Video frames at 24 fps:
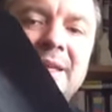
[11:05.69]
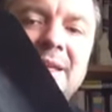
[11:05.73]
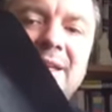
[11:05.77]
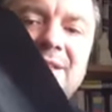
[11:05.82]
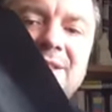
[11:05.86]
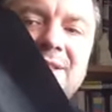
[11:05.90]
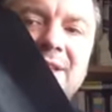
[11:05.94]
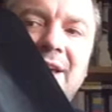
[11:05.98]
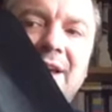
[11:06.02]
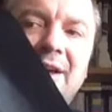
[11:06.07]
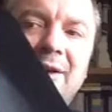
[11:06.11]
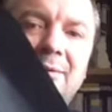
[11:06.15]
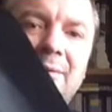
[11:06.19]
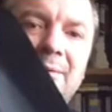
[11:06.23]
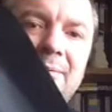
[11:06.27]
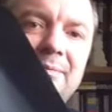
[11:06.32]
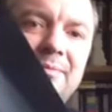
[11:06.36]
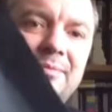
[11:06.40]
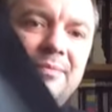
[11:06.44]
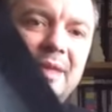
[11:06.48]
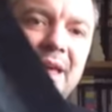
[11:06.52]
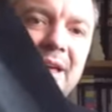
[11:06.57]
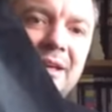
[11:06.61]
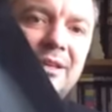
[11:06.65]
So
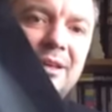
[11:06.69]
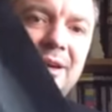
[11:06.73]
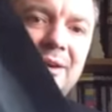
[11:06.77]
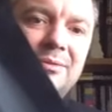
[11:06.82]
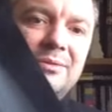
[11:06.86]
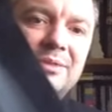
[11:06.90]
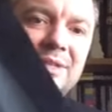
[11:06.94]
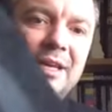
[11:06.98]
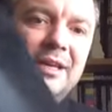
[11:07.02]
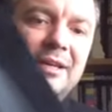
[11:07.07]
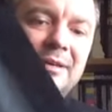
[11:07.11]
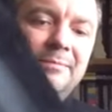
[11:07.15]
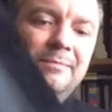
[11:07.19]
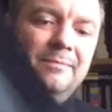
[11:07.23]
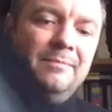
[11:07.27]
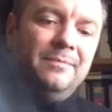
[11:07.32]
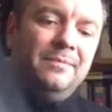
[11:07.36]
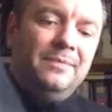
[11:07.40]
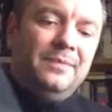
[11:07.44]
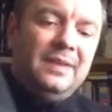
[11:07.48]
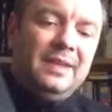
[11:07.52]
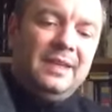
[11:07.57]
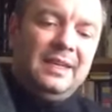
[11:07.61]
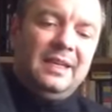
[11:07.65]
that goes in,
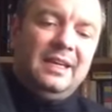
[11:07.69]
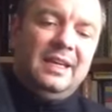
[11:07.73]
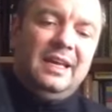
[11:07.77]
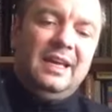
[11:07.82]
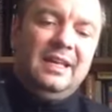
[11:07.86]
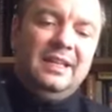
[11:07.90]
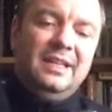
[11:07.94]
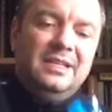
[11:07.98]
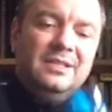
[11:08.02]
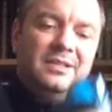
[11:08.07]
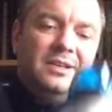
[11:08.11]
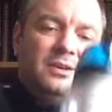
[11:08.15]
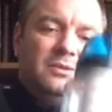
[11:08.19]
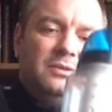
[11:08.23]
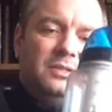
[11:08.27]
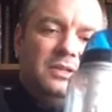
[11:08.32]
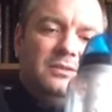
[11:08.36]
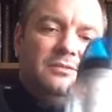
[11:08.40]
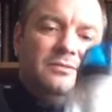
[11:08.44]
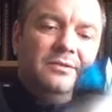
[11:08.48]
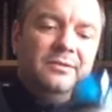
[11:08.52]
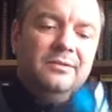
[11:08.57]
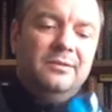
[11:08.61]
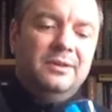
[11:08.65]
and this goes in
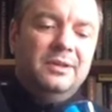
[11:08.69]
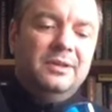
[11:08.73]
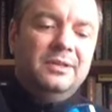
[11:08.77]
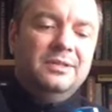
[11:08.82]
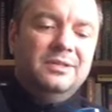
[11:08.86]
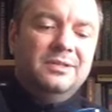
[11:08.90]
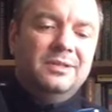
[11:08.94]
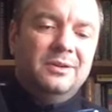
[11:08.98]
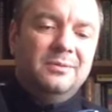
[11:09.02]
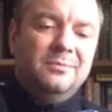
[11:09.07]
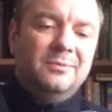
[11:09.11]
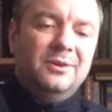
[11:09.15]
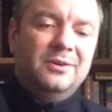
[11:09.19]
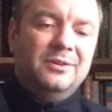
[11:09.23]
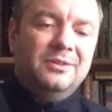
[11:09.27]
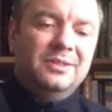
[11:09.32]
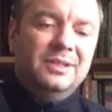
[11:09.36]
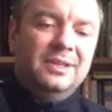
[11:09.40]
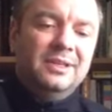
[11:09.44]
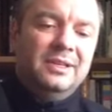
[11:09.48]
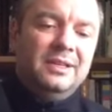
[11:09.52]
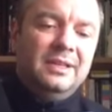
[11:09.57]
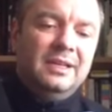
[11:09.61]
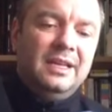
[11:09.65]
for instant water.
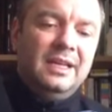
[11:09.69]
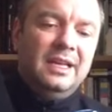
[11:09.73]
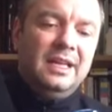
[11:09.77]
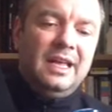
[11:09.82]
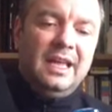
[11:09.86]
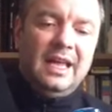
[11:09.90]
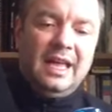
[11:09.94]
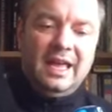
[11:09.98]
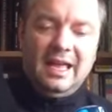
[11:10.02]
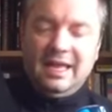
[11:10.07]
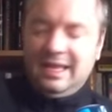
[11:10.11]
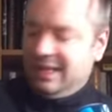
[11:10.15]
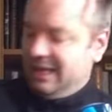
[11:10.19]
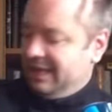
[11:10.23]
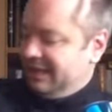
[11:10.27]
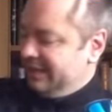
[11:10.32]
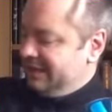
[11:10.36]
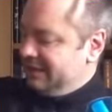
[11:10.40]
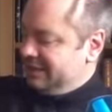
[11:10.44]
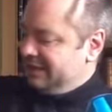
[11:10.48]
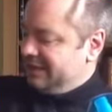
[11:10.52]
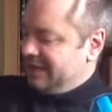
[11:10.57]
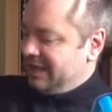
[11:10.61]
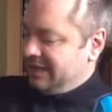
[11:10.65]
And
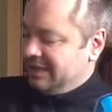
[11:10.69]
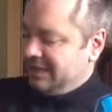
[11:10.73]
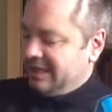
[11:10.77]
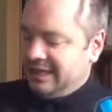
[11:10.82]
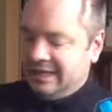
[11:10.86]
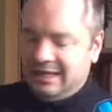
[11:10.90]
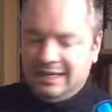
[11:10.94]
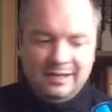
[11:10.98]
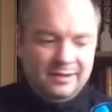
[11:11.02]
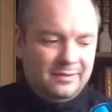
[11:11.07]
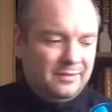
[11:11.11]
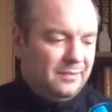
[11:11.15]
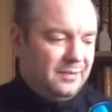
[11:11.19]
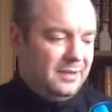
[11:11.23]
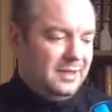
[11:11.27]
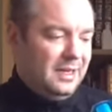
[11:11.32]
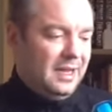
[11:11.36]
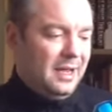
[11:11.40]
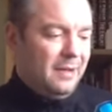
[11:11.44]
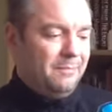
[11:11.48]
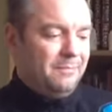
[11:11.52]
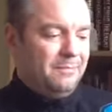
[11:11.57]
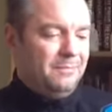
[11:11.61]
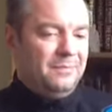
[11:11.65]
incidentally,
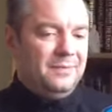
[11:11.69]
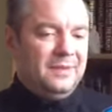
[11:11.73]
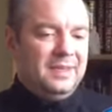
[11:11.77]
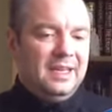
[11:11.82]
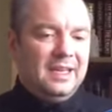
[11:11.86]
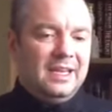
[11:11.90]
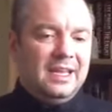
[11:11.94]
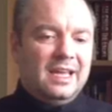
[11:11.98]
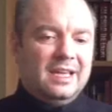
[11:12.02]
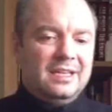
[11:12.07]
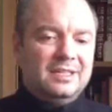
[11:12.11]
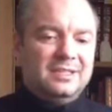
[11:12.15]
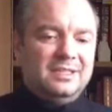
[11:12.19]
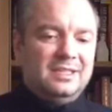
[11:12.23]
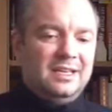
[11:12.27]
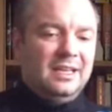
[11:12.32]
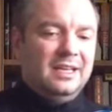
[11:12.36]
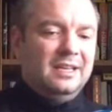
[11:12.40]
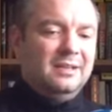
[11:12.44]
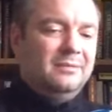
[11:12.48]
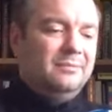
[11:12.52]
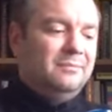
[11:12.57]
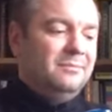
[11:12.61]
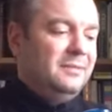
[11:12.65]
yeah, you guessed it,
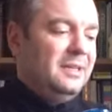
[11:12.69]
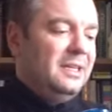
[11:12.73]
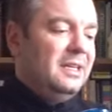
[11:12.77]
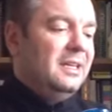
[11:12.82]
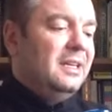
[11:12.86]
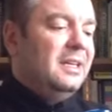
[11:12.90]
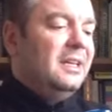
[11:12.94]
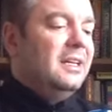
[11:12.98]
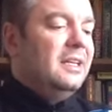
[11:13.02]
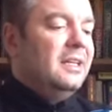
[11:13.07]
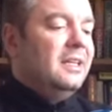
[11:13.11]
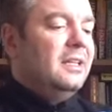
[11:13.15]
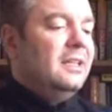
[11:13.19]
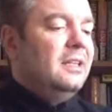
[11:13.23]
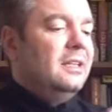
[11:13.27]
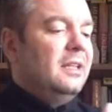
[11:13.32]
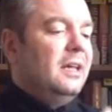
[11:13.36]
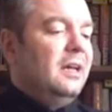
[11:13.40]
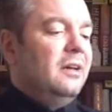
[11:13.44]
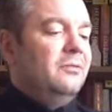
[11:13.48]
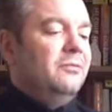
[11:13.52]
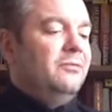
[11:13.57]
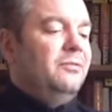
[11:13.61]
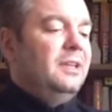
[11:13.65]

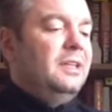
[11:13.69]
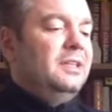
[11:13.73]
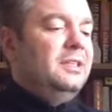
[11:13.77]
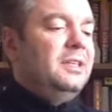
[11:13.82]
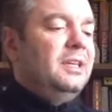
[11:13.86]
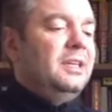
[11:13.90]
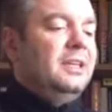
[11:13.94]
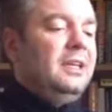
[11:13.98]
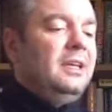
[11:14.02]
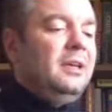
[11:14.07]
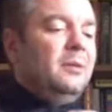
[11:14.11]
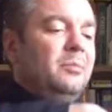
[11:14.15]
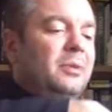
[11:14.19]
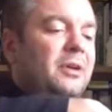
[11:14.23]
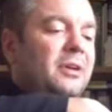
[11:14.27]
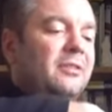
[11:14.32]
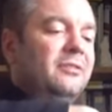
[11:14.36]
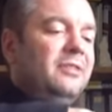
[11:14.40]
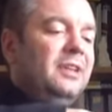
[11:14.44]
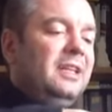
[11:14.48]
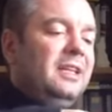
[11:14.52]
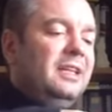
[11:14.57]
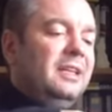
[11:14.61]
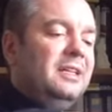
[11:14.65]
that fits in here
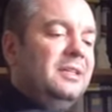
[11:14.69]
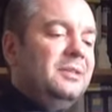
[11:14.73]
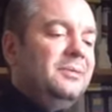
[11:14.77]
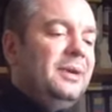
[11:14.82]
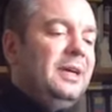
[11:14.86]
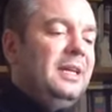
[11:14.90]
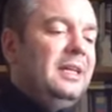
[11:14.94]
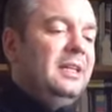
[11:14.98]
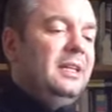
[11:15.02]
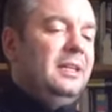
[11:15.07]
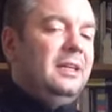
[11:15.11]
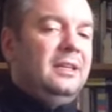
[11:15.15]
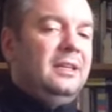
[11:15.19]
perfectly as well.